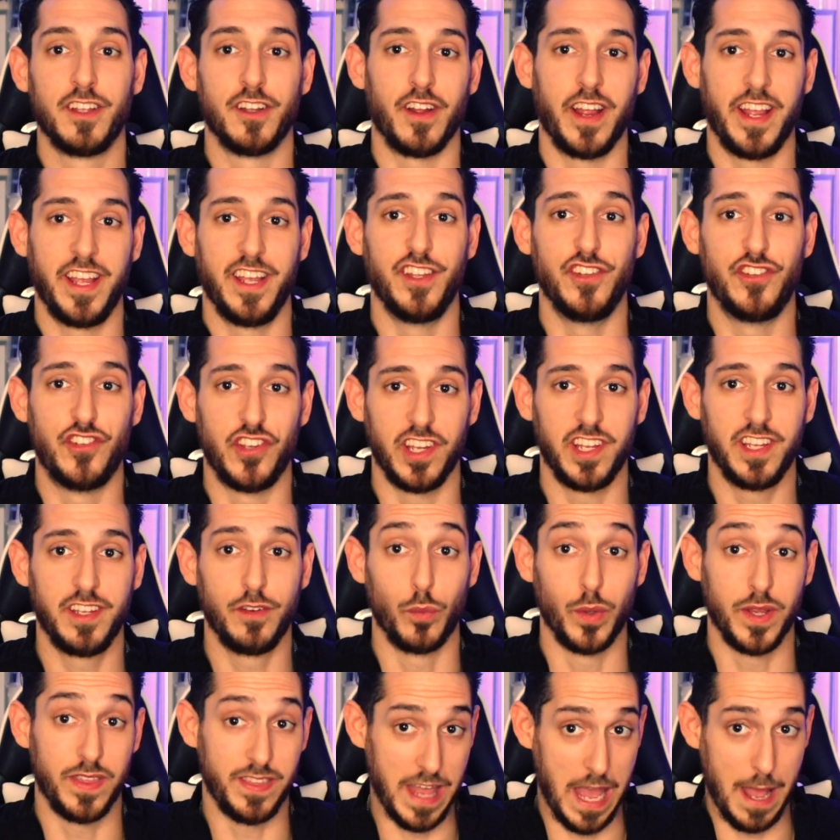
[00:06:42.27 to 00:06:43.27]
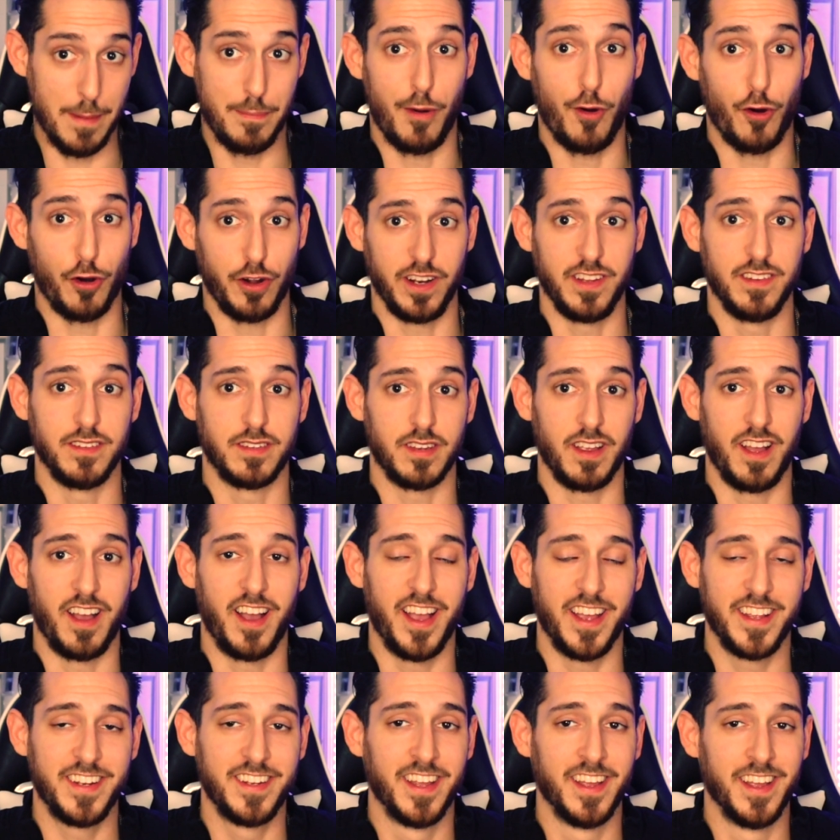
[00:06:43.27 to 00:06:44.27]
your AEG with that part
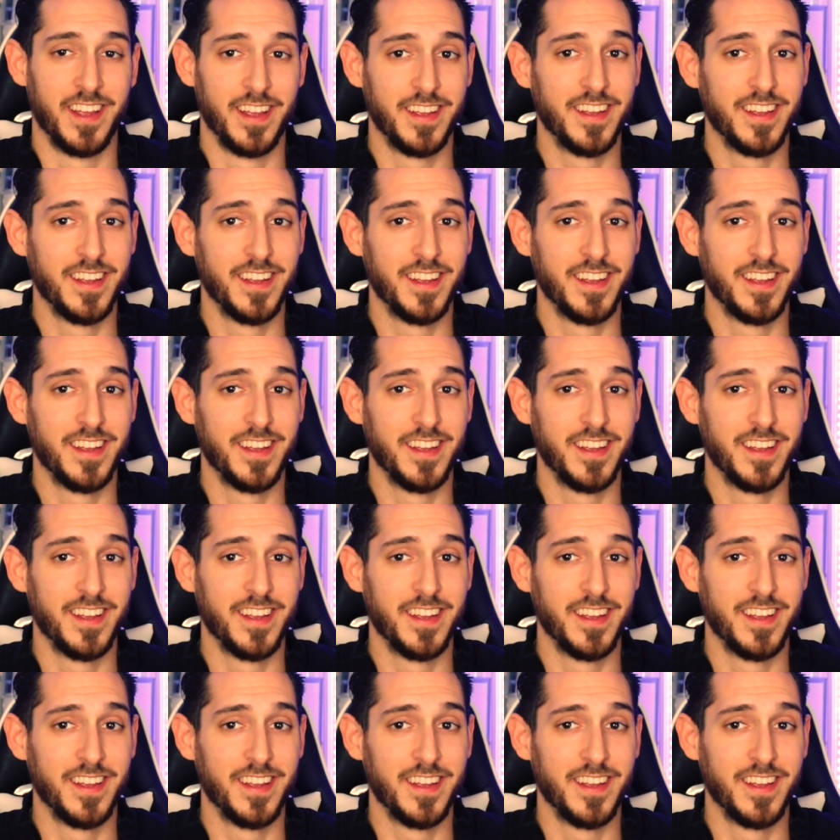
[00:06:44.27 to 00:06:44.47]
inside,